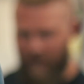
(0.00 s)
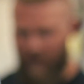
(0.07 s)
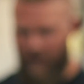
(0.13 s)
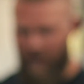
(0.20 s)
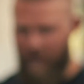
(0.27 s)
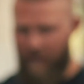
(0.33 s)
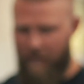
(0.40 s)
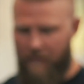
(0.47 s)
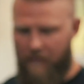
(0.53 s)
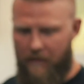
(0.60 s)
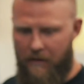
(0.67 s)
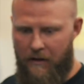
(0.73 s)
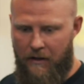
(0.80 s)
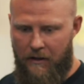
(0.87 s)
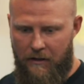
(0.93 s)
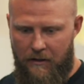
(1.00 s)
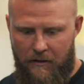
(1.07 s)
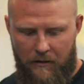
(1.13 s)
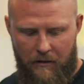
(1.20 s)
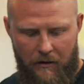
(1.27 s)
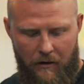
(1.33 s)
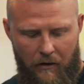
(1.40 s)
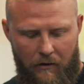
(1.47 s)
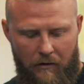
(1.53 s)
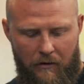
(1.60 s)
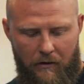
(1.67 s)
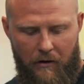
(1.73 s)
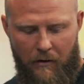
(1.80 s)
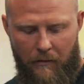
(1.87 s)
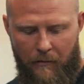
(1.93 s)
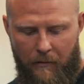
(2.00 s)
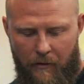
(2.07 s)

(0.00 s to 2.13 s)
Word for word: Now this isn't just for professionals, this is for